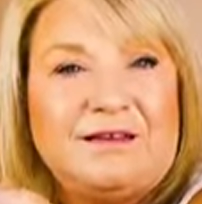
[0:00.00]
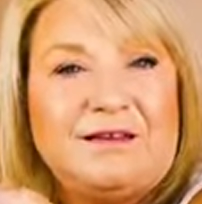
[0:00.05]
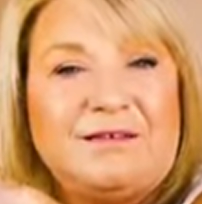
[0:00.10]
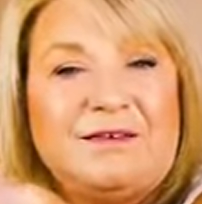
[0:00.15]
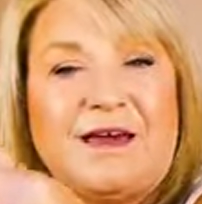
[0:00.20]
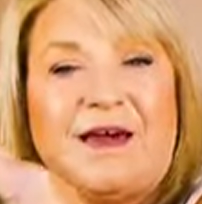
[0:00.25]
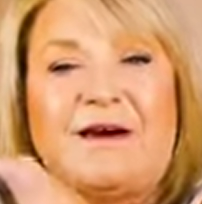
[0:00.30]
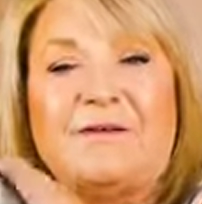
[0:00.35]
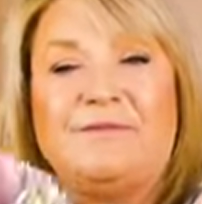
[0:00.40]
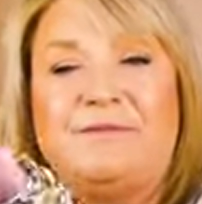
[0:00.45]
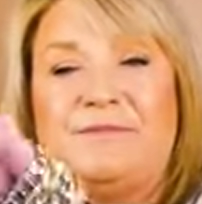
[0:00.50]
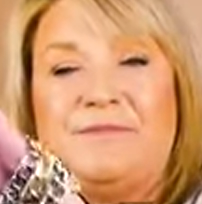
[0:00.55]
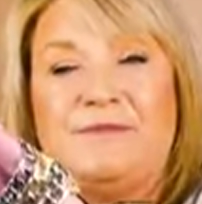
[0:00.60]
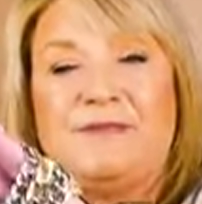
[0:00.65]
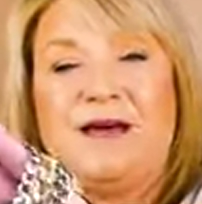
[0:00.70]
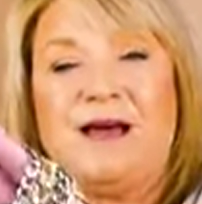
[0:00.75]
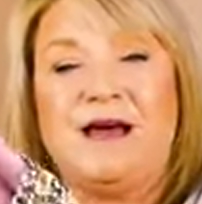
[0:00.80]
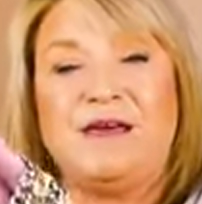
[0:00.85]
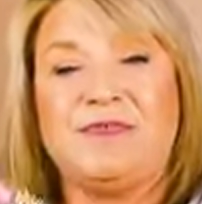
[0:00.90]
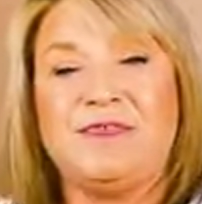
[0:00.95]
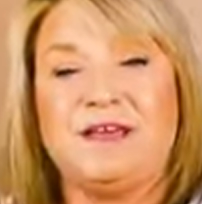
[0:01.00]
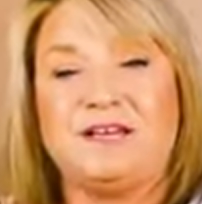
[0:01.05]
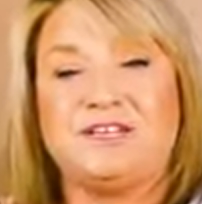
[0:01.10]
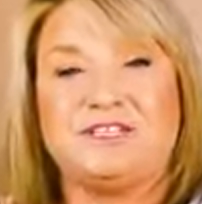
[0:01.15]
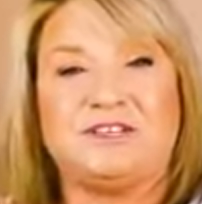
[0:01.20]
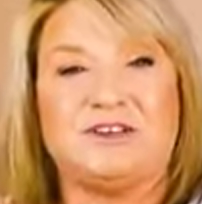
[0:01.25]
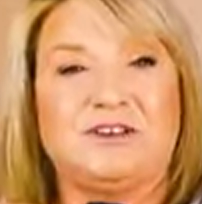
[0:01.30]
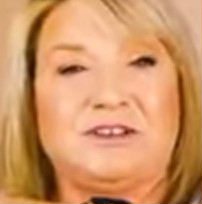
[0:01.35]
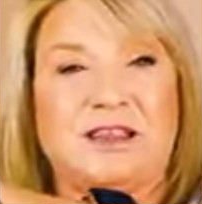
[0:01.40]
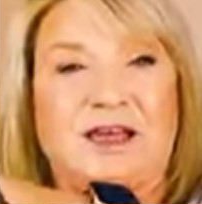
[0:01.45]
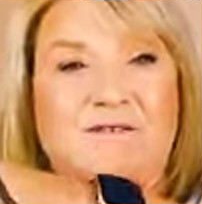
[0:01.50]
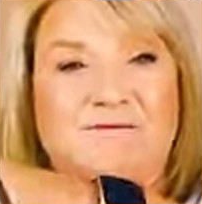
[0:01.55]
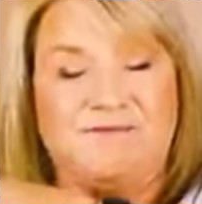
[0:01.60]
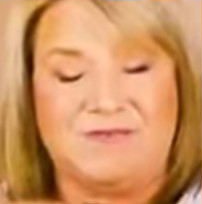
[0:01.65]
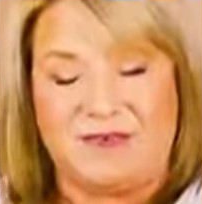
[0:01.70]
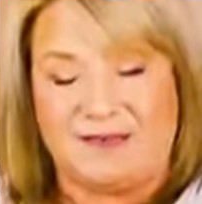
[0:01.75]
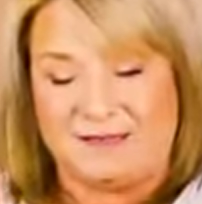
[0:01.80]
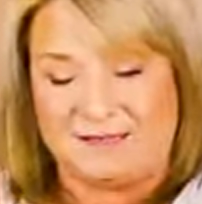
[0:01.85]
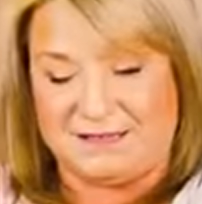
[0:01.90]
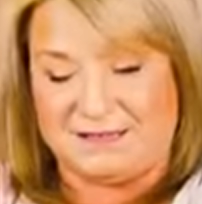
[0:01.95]
Yeah, I think she'll
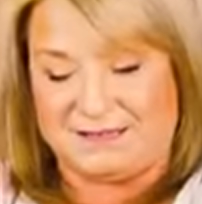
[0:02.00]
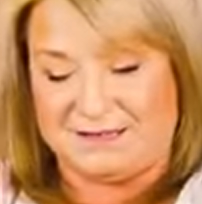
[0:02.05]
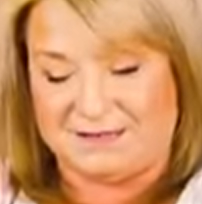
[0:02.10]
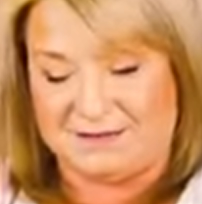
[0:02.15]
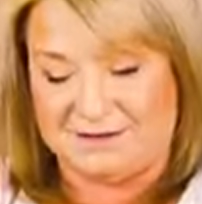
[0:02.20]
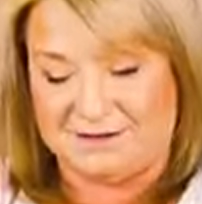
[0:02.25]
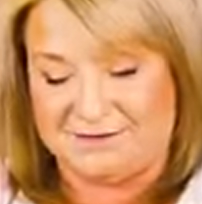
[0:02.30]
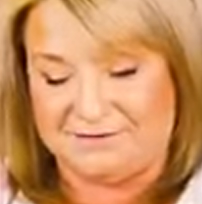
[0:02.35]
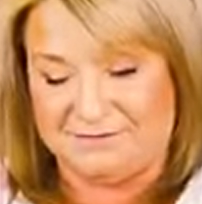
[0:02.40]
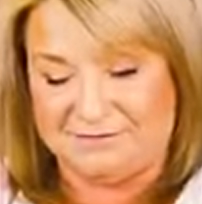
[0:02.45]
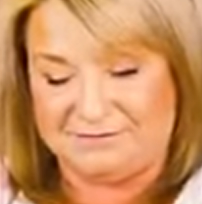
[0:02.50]
love this.